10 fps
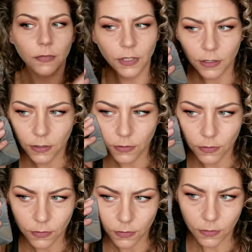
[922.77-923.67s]
and
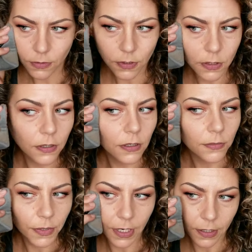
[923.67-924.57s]
go
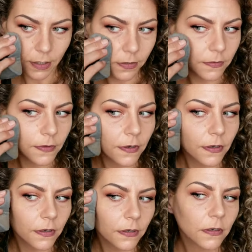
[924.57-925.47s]
on my highlights there.